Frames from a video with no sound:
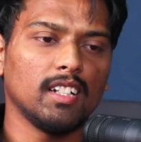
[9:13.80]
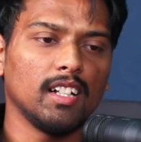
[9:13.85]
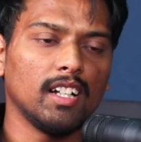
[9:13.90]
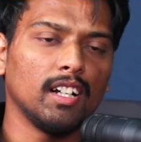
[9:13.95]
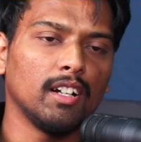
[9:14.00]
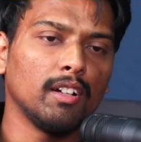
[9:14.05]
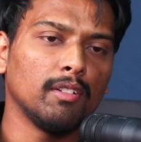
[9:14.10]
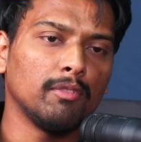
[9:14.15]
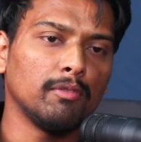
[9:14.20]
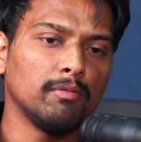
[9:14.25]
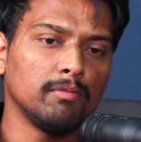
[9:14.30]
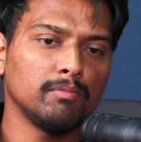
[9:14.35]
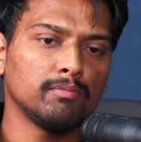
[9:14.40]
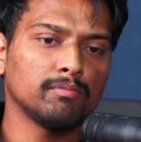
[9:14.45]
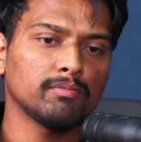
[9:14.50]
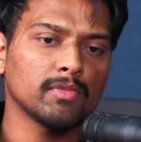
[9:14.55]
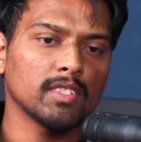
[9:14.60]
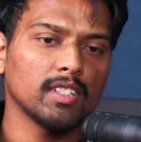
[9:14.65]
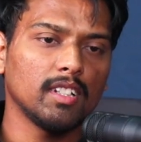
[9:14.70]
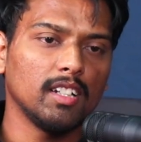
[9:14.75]
Uh,
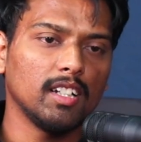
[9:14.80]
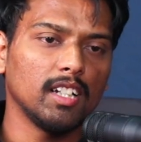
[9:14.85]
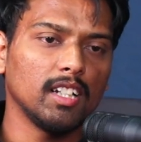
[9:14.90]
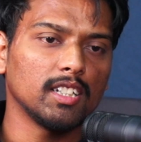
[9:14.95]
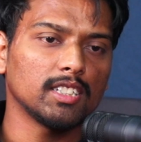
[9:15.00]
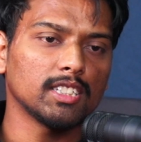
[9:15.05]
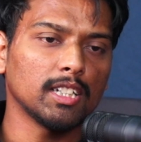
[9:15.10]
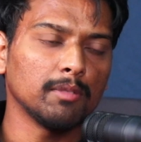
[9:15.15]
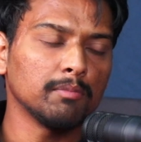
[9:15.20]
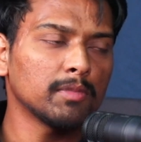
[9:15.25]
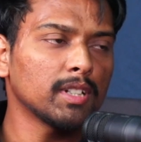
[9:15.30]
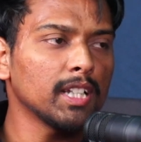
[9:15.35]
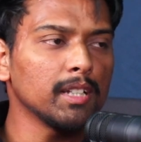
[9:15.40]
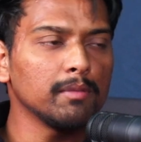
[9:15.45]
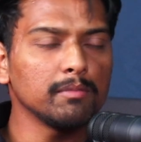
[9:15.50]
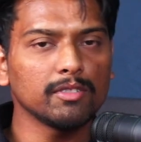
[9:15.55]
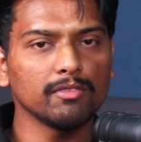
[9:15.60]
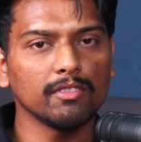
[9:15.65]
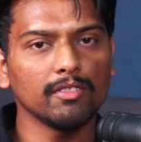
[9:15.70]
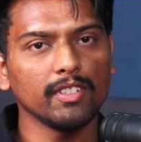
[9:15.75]
uh,
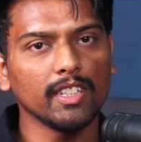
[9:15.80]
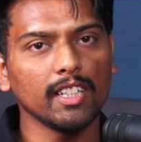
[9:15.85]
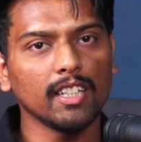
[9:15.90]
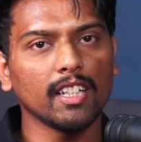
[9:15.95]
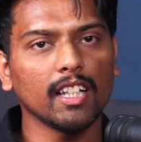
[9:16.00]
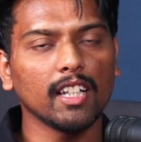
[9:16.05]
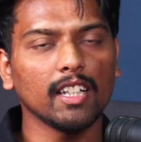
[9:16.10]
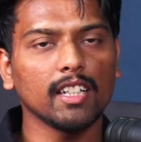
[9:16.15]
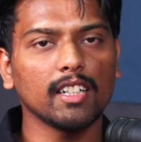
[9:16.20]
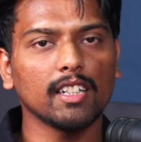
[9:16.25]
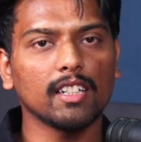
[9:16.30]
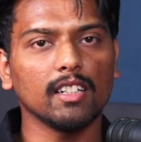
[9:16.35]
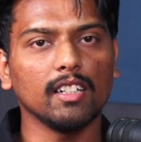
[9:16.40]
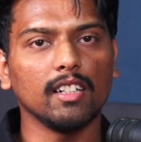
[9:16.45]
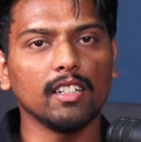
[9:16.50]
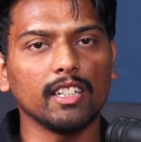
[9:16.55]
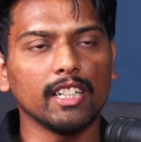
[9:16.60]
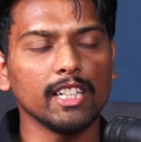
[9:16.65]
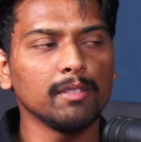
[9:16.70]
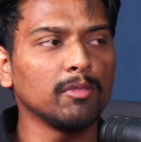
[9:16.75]
sometimes we feel like
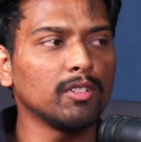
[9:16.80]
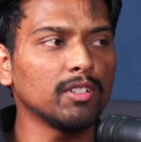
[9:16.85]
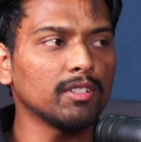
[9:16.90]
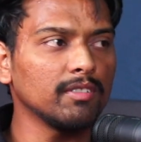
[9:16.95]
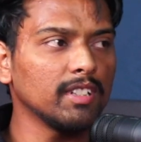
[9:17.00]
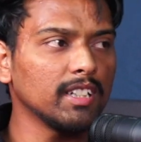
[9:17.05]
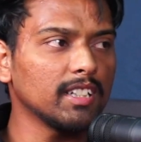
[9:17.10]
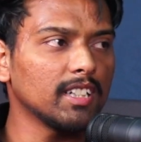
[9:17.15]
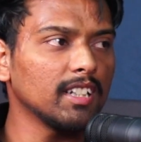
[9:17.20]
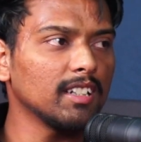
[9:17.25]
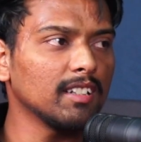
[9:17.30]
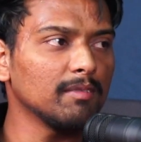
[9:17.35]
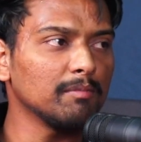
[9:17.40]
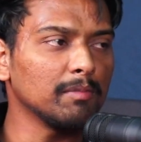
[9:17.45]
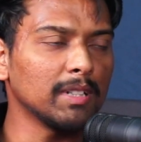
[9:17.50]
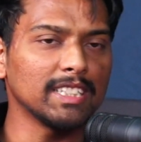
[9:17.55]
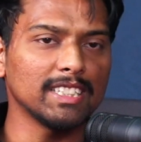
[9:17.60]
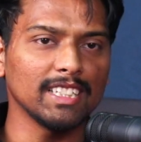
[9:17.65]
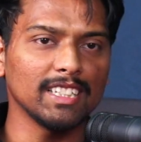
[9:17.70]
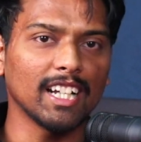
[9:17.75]
demotivated
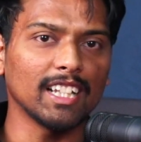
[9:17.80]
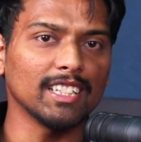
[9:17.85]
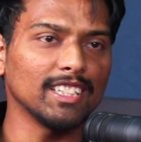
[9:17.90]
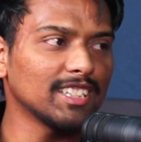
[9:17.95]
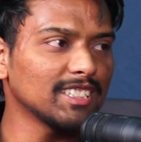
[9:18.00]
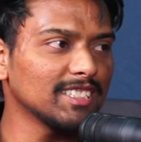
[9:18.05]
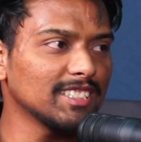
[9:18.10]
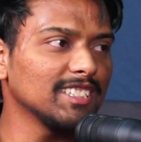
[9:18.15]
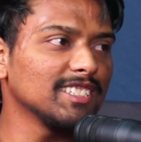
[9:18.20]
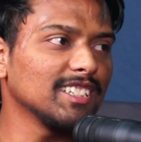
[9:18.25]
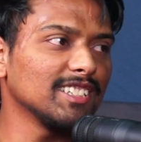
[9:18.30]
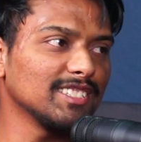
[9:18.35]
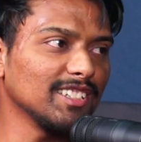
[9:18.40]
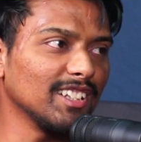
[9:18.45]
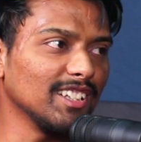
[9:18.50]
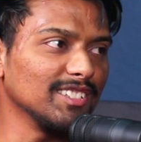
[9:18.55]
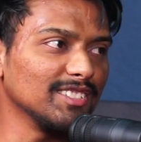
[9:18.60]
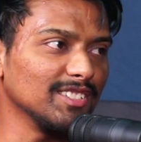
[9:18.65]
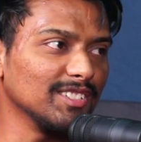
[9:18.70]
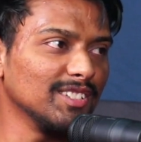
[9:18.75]
by seeing others results
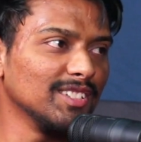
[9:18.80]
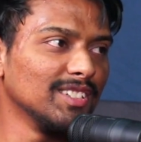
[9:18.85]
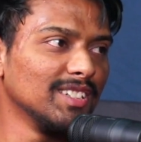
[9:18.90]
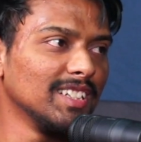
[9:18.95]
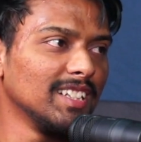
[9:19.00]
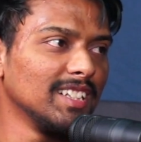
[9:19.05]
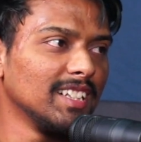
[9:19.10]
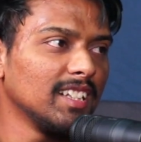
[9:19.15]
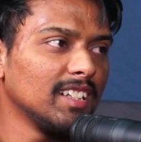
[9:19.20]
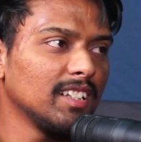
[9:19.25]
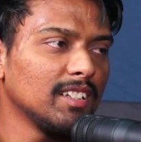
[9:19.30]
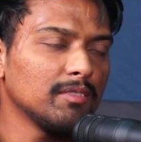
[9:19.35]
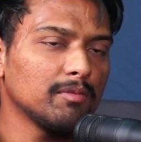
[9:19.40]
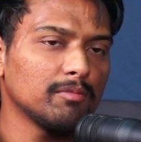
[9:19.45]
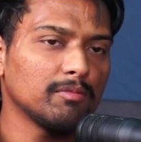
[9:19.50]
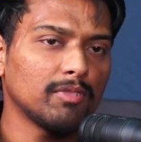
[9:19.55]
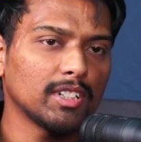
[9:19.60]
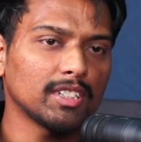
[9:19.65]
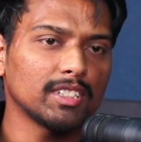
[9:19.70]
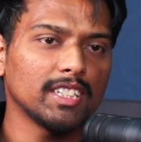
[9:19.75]
also mm.
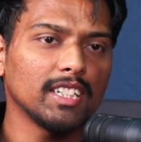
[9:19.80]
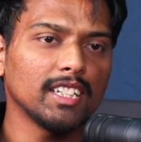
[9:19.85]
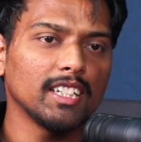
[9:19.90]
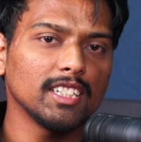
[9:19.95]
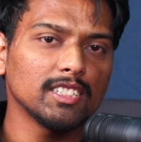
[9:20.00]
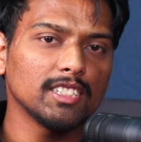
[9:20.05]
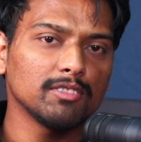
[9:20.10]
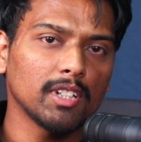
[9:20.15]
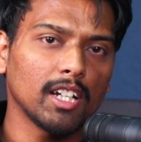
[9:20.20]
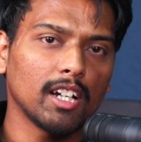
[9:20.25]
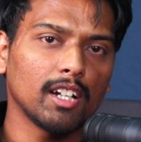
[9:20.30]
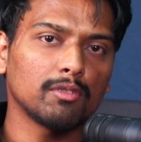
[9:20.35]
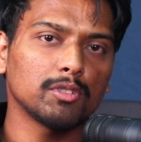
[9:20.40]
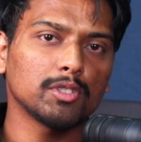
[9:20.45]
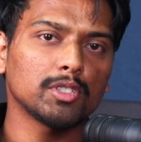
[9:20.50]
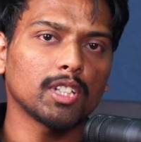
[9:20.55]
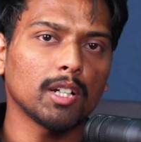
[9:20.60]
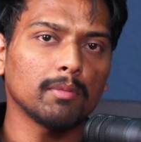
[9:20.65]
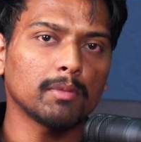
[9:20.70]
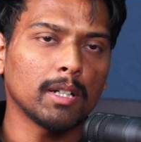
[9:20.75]
first thing is we have to
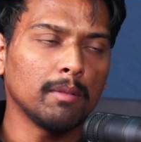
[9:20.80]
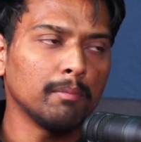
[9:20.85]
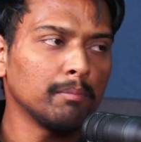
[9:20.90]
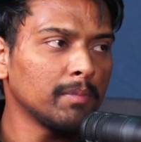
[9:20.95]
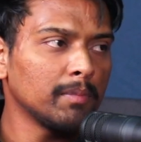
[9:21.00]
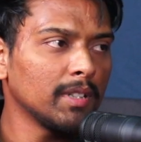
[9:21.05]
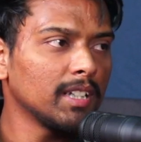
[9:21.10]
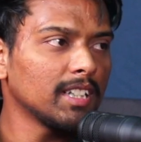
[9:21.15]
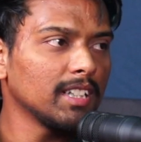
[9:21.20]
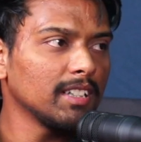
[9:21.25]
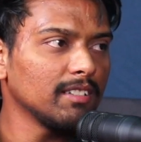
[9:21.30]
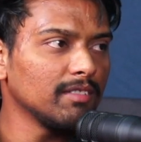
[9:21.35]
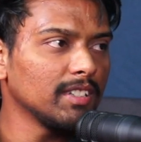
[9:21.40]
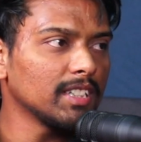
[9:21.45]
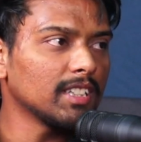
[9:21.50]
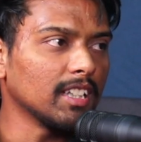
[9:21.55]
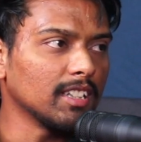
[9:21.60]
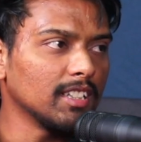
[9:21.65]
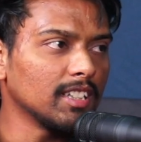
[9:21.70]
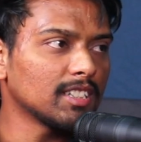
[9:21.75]
stop comparing
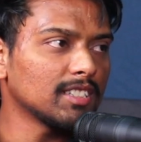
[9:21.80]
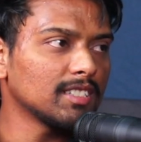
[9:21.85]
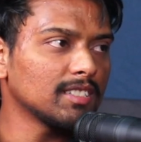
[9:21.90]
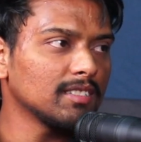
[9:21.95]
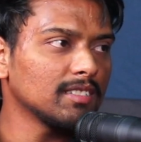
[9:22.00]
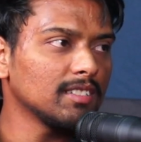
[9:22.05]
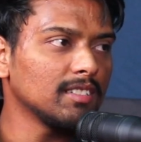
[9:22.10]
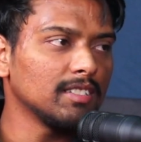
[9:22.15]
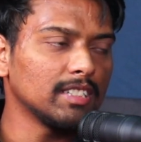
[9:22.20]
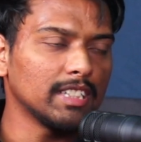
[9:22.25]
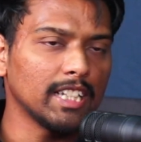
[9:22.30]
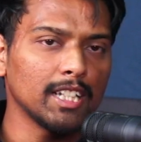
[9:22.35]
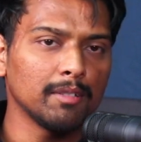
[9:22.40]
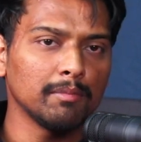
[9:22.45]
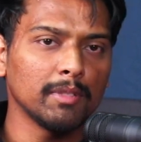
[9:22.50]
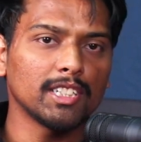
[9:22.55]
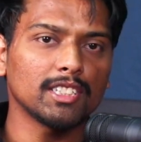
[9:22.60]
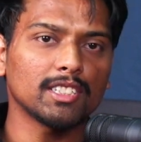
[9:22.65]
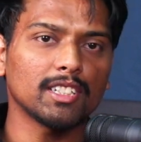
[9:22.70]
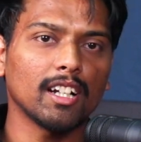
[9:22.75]
with others okay. they
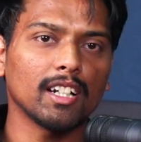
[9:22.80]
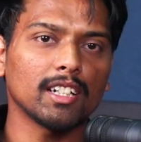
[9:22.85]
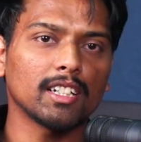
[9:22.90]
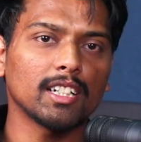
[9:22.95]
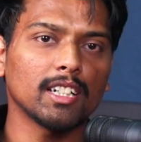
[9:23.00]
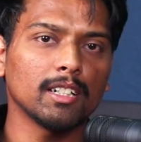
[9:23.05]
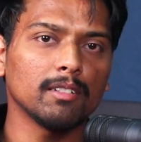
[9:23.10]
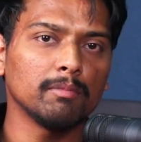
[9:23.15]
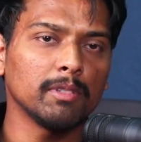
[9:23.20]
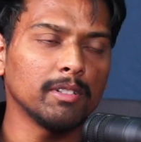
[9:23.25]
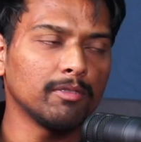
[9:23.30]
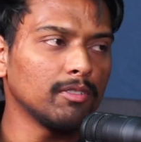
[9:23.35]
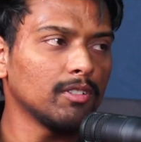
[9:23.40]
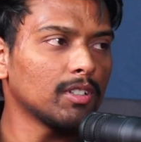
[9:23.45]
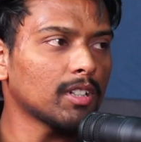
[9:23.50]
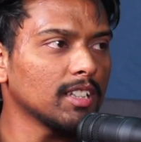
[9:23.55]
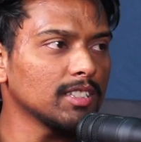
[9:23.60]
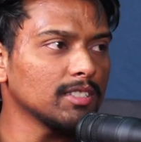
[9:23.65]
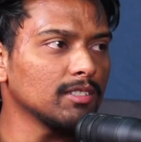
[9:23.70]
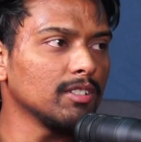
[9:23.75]
might started
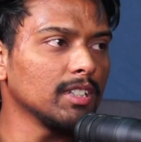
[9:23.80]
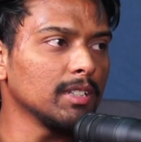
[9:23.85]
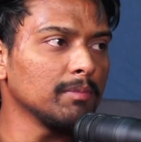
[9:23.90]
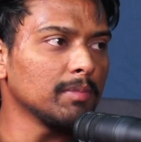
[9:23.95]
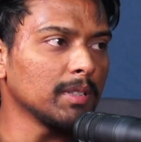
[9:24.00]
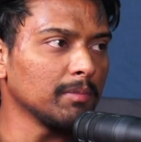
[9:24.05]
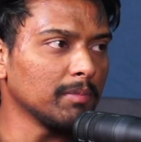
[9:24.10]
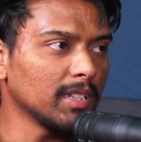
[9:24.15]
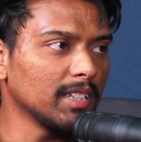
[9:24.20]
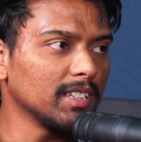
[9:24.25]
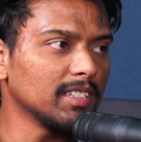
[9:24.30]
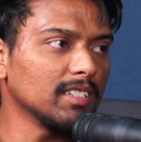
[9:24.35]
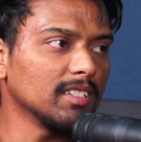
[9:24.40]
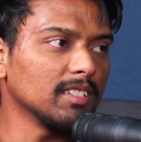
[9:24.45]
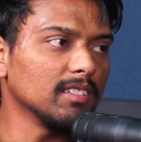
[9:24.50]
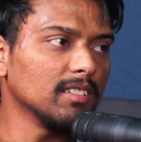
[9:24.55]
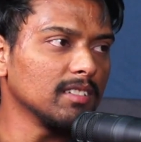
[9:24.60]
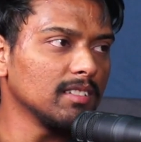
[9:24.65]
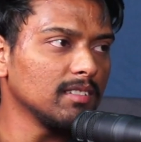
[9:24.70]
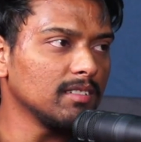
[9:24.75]
before us only preparation
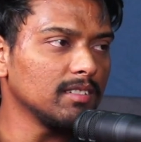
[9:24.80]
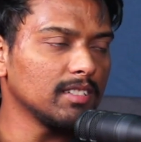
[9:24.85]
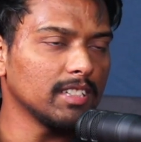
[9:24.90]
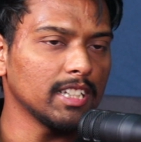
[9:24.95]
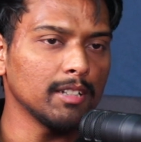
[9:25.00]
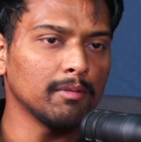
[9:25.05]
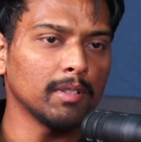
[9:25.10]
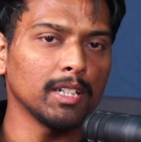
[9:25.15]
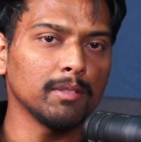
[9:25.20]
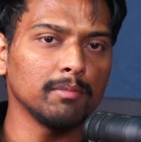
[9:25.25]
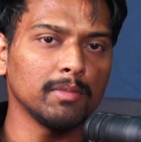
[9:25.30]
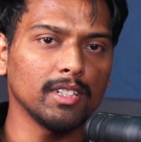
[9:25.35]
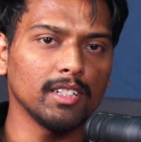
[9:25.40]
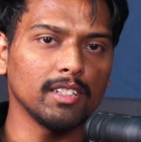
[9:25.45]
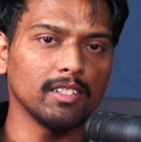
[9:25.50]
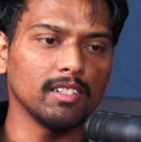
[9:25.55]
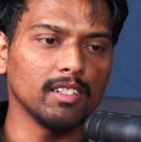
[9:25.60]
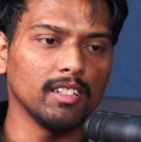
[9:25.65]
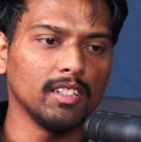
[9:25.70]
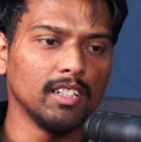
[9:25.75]
mm. they might be in